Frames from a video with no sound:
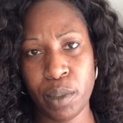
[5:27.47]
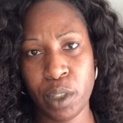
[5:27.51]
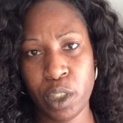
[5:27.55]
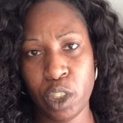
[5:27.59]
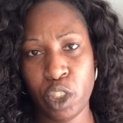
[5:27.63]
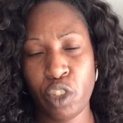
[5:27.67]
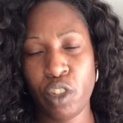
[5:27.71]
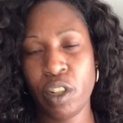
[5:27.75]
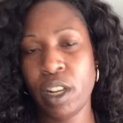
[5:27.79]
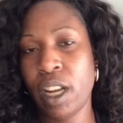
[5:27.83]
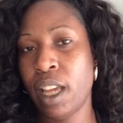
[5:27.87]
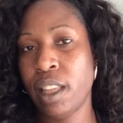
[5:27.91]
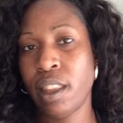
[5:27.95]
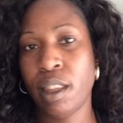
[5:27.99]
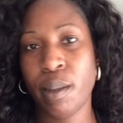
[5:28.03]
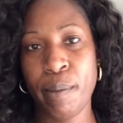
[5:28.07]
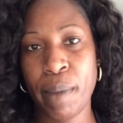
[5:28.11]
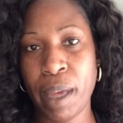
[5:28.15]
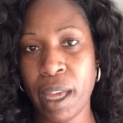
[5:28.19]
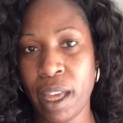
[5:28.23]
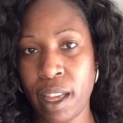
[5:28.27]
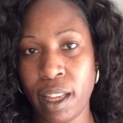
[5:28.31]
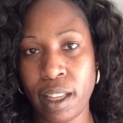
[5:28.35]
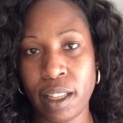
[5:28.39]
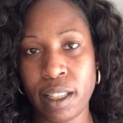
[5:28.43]
Straight out the
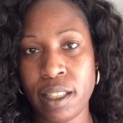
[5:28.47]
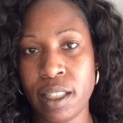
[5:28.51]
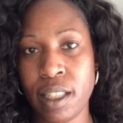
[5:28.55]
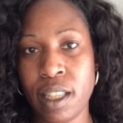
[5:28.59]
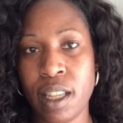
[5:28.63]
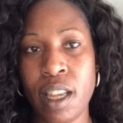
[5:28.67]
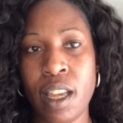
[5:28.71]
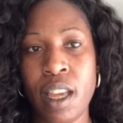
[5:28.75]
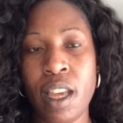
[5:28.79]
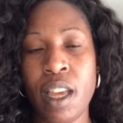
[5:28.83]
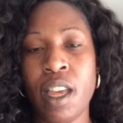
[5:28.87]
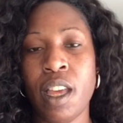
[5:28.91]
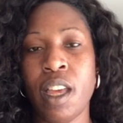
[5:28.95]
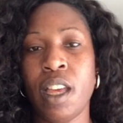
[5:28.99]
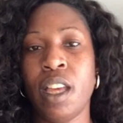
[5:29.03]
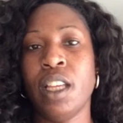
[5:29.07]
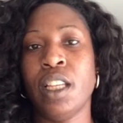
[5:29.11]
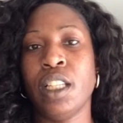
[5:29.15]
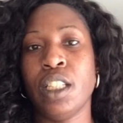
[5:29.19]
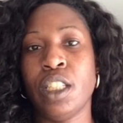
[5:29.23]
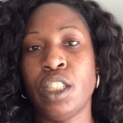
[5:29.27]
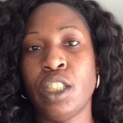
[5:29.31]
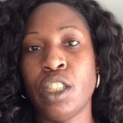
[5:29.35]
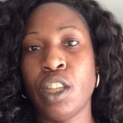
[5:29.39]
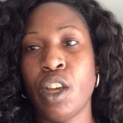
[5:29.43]
box.
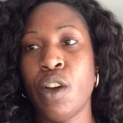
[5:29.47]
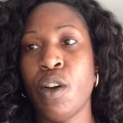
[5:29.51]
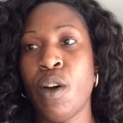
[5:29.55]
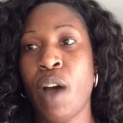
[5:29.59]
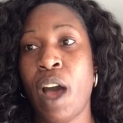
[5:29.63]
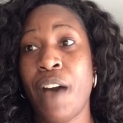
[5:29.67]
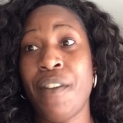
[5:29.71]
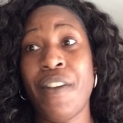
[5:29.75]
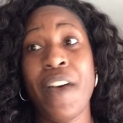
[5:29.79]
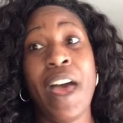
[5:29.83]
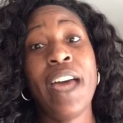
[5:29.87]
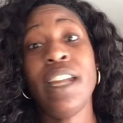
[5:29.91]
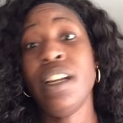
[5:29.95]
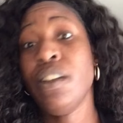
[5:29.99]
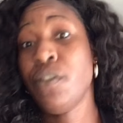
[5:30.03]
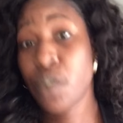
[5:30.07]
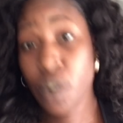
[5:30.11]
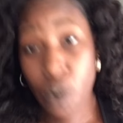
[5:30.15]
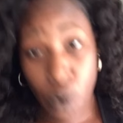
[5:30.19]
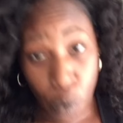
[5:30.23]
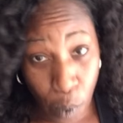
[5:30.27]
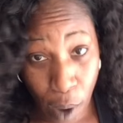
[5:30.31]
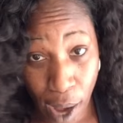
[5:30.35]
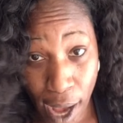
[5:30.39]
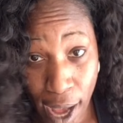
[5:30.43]
So I've had it
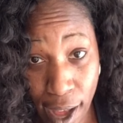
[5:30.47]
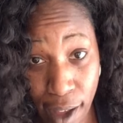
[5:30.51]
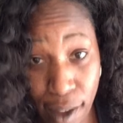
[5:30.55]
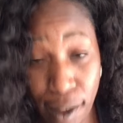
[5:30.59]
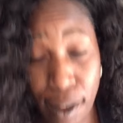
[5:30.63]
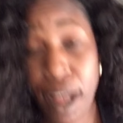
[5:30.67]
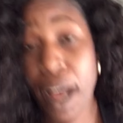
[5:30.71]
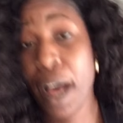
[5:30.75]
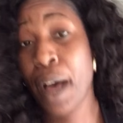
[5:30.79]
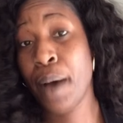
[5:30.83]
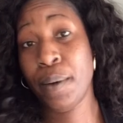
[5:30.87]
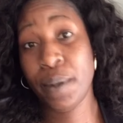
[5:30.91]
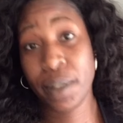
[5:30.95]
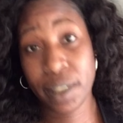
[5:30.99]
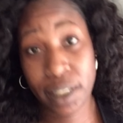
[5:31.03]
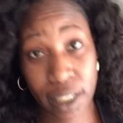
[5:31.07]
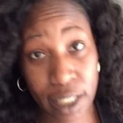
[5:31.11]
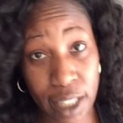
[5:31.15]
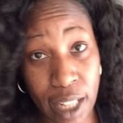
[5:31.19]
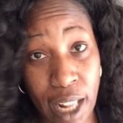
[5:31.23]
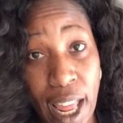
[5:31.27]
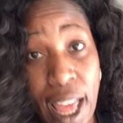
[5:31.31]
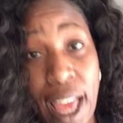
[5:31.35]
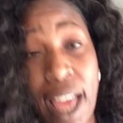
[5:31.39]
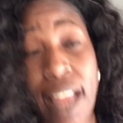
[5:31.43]
for a while. I will
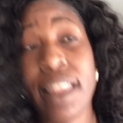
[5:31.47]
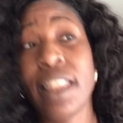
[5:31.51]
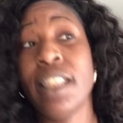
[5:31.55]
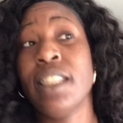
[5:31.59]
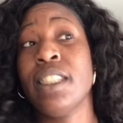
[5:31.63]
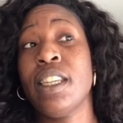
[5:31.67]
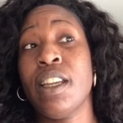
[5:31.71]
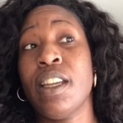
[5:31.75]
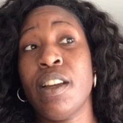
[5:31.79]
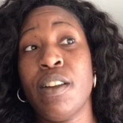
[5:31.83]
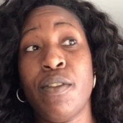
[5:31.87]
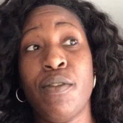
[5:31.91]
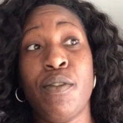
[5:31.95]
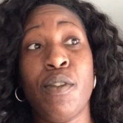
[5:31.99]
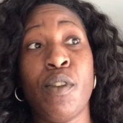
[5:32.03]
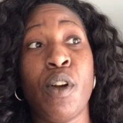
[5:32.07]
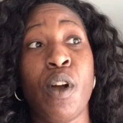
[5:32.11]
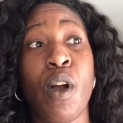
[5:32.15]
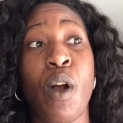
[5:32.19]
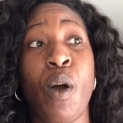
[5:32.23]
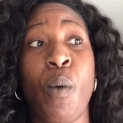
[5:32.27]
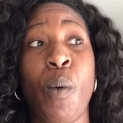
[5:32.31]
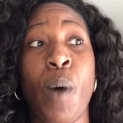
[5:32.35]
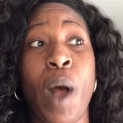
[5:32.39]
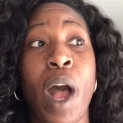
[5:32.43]
say that I had this hair for
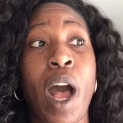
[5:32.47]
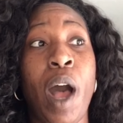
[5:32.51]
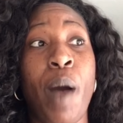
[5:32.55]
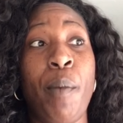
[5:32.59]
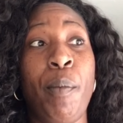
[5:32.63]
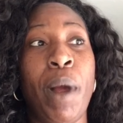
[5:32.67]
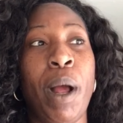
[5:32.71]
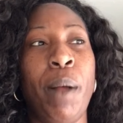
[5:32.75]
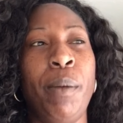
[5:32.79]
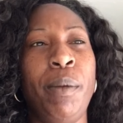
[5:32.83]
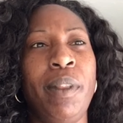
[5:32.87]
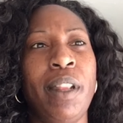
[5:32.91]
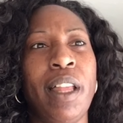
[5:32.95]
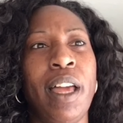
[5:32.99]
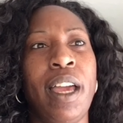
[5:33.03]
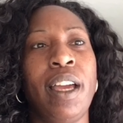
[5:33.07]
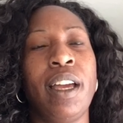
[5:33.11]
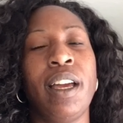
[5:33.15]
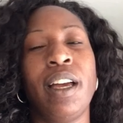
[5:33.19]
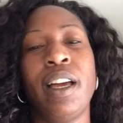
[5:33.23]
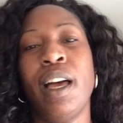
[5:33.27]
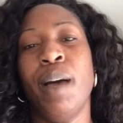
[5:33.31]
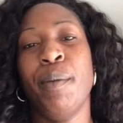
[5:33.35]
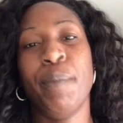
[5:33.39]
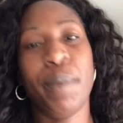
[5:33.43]
a while, probably like
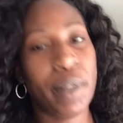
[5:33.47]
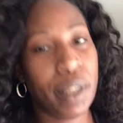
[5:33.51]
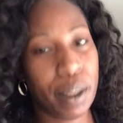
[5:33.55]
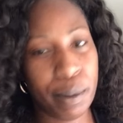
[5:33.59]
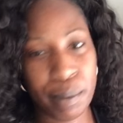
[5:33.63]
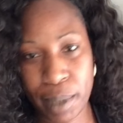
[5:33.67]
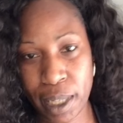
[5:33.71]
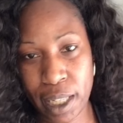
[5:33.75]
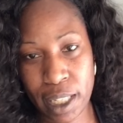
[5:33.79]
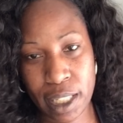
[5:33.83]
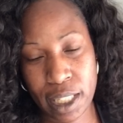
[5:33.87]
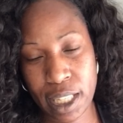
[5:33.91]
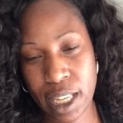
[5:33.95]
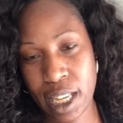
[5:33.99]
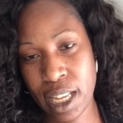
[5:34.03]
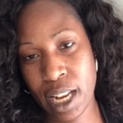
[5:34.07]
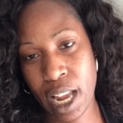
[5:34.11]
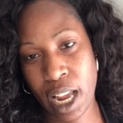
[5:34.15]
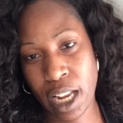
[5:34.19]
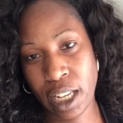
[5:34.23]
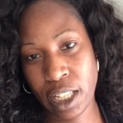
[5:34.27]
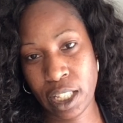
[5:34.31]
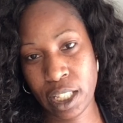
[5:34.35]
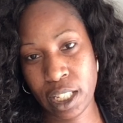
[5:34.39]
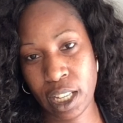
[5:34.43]
a couple of months, and
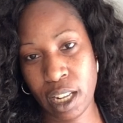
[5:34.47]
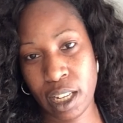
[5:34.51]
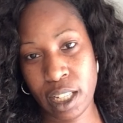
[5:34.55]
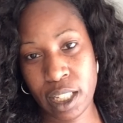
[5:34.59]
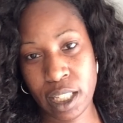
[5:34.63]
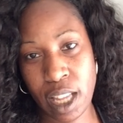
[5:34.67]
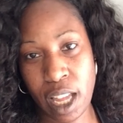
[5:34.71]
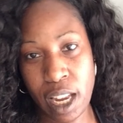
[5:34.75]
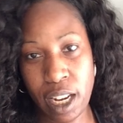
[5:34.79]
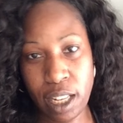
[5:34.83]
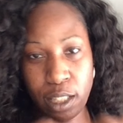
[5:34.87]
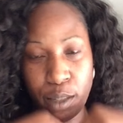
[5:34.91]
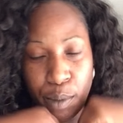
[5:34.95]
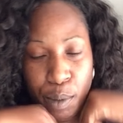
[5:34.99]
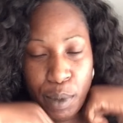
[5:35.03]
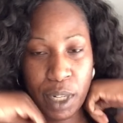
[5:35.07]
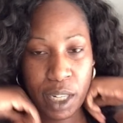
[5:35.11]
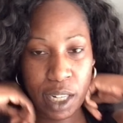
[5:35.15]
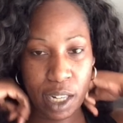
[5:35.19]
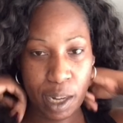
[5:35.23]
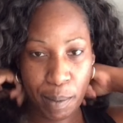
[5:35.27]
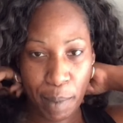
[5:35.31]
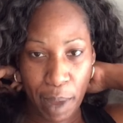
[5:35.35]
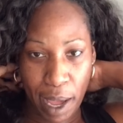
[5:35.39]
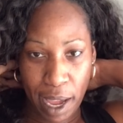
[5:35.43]
I just now decided to put
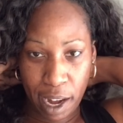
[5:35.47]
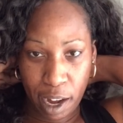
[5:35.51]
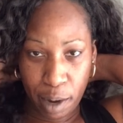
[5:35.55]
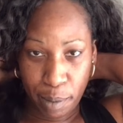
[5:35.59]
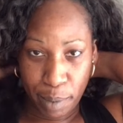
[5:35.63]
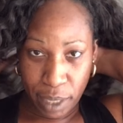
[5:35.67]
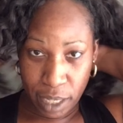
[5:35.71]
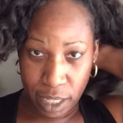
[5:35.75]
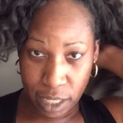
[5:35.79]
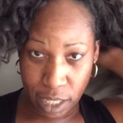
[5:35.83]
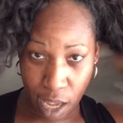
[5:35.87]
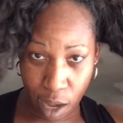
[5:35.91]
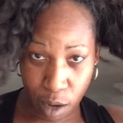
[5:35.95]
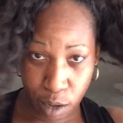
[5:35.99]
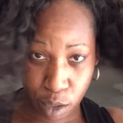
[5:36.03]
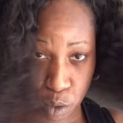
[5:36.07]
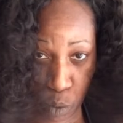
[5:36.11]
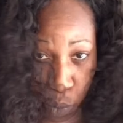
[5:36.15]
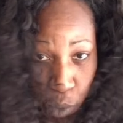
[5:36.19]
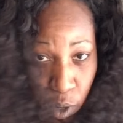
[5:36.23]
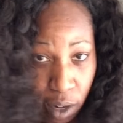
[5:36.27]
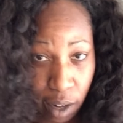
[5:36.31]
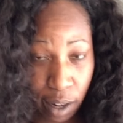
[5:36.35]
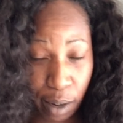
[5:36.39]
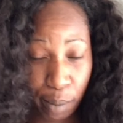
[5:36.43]
it in my hair because I was
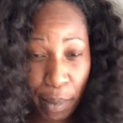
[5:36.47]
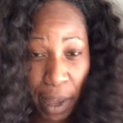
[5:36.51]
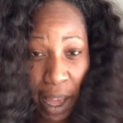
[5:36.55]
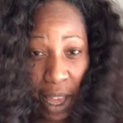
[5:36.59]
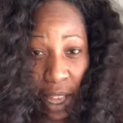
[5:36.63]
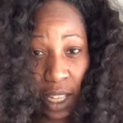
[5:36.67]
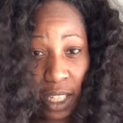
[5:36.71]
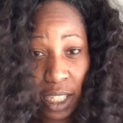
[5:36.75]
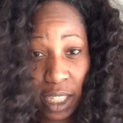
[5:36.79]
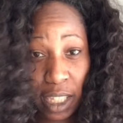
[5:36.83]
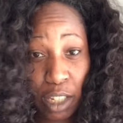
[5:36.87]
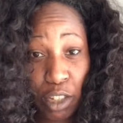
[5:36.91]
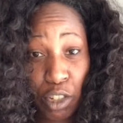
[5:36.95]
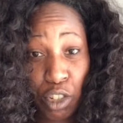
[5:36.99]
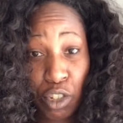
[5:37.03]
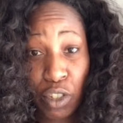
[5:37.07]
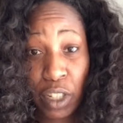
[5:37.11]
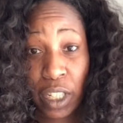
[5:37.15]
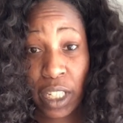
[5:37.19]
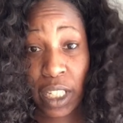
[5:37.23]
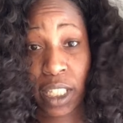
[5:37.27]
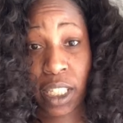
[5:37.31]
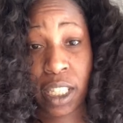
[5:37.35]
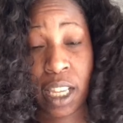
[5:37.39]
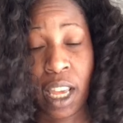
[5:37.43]
wearing my
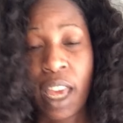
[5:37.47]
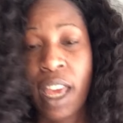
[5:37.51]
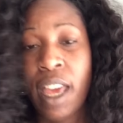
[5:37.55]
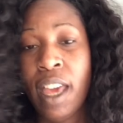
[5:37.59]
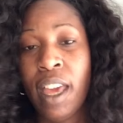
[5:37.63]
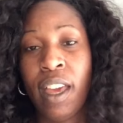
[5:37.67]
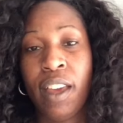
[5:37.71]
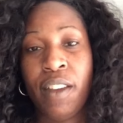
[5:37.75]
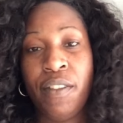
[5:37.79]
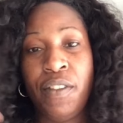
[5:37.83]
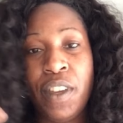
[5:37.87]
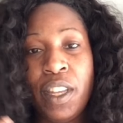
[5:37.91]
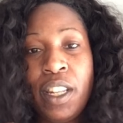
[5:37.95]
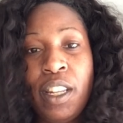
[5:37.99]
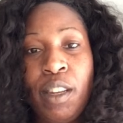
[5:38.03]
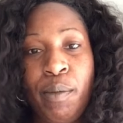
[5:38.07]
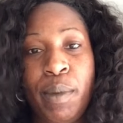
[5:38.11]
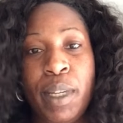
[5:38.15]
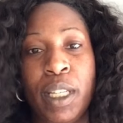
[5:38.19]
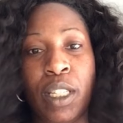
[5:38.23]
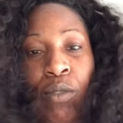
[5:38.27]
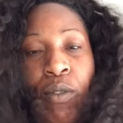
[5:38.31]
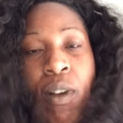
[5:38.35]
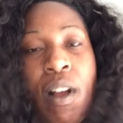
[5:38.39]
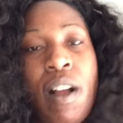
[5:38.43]
Eccentrics
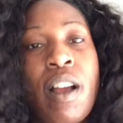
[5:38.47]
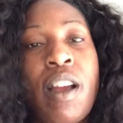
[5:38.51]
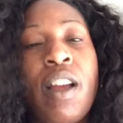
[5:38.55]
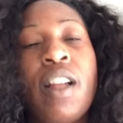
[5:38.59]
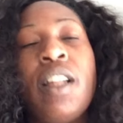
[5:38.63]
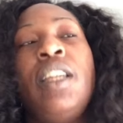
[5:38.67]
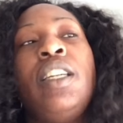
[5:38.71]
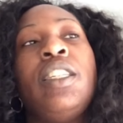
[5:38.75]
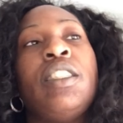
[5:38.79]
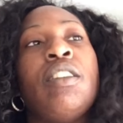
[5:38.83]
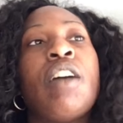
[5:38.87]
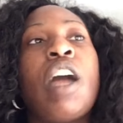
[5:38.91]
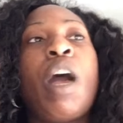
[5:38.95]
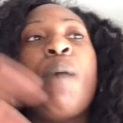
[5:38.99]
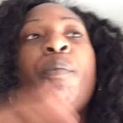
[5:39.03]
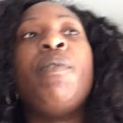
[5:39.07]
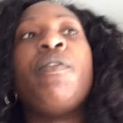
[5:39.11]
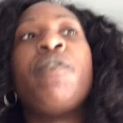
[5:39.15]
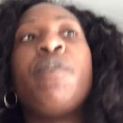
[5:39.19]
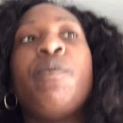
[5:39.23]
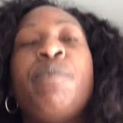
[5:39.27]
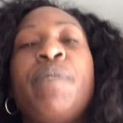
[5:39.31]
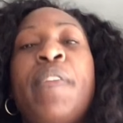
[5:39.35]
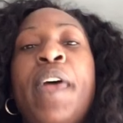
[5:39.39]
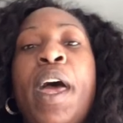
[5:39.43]
Vietnamese raw curly. So coming
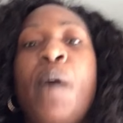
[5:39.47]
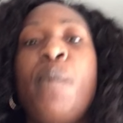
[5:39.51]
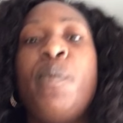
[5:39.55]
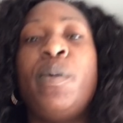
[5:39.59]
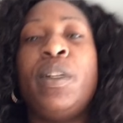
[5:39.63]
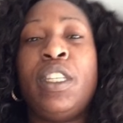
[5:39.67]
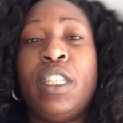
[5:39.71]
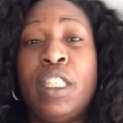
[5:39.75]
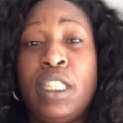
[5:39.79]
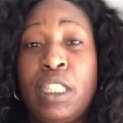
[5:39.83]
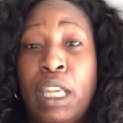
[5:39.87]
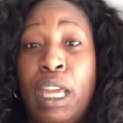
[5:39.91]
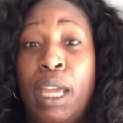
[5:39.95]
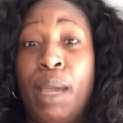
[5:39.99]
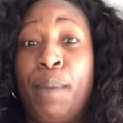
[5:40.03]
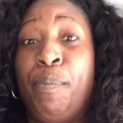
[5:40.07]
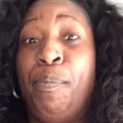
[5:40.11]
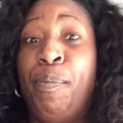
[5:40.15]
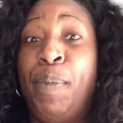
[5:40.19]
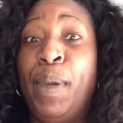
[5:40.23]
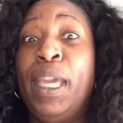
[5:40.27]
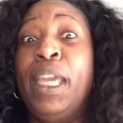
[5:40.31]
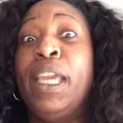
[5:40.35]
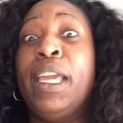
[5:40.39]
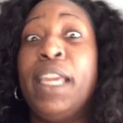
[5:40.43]
from that, which is like
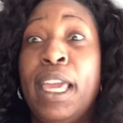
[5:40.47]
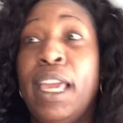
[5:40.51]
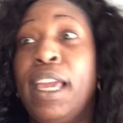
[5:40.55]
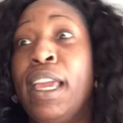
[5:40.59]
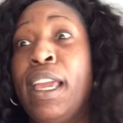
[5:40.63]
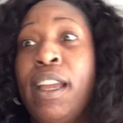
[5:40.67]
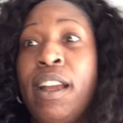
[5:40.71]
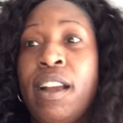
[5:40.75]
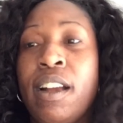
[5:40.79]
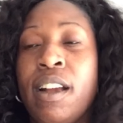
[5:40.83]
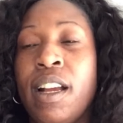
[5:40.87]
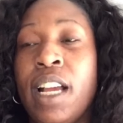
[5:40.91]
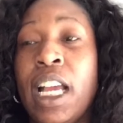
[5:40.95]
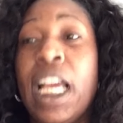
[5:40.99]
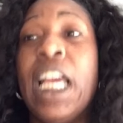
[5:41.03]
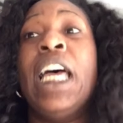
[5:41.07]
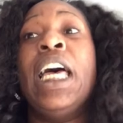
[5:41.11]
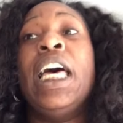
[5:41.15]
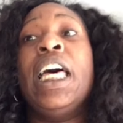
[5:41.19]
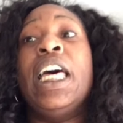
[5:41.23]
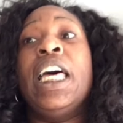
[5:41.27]
big hair,